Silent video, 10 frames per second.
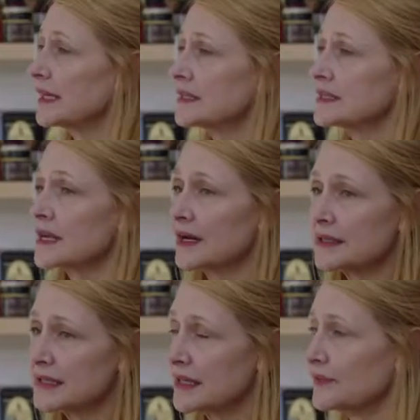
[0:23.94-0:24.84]
Daddy
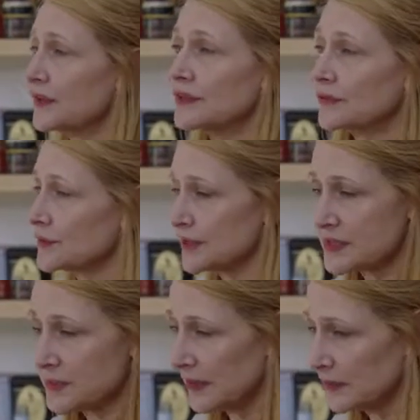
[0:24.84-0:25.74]
decided to give adultery a
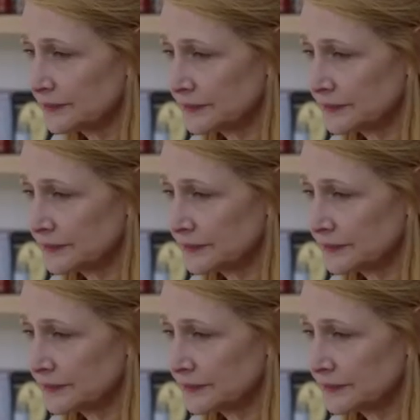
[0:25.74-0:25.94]
spin.